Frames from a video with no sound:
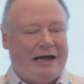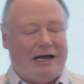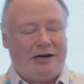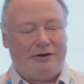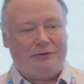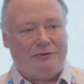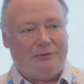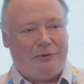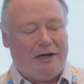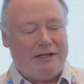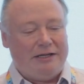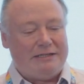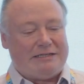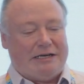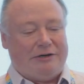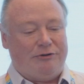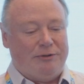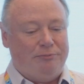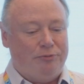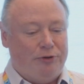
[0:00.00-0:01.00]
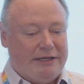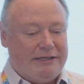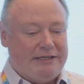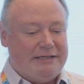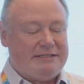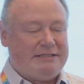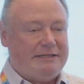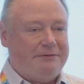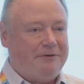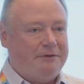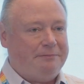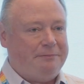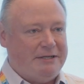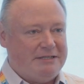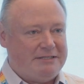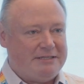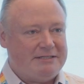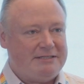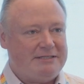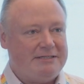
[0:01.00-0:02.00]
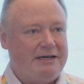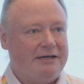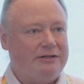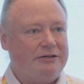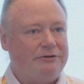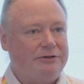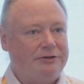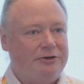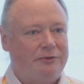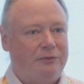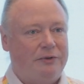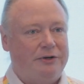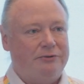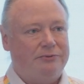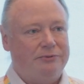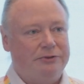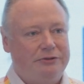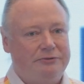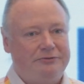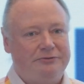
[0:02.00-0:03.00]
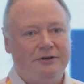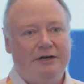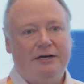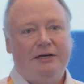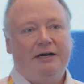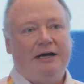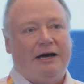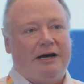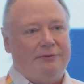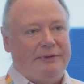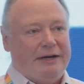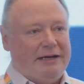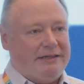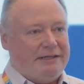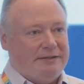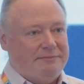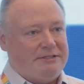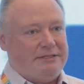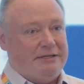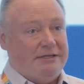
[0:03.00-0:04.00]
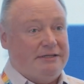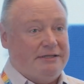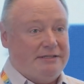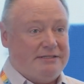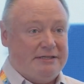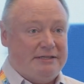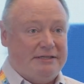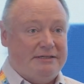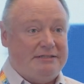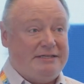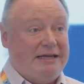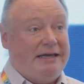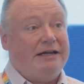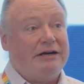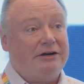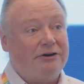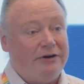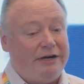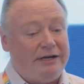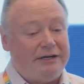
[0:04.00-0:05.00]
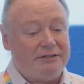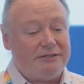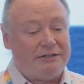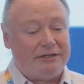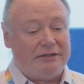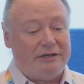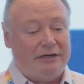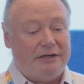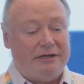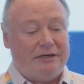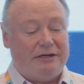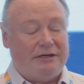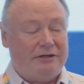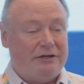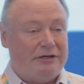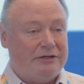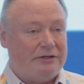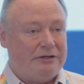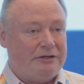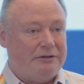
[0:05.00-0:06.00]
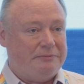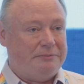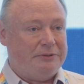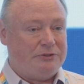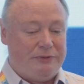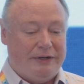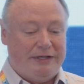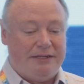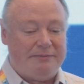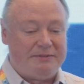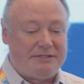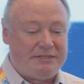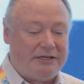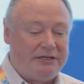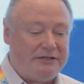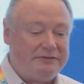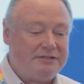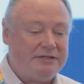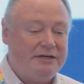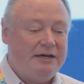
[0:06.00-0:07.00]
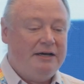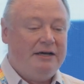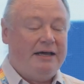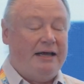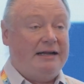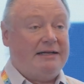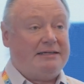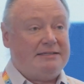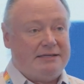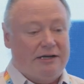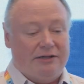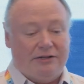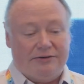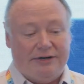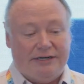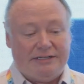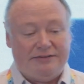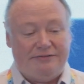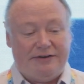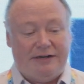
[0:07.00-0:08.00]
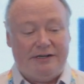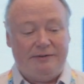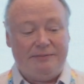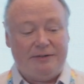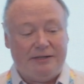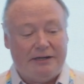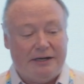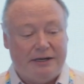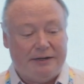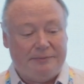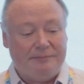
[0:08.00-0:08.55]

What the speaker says: How do we bring these different pieces together under one roof? How do we get them to integrate between themselves and accelerate development?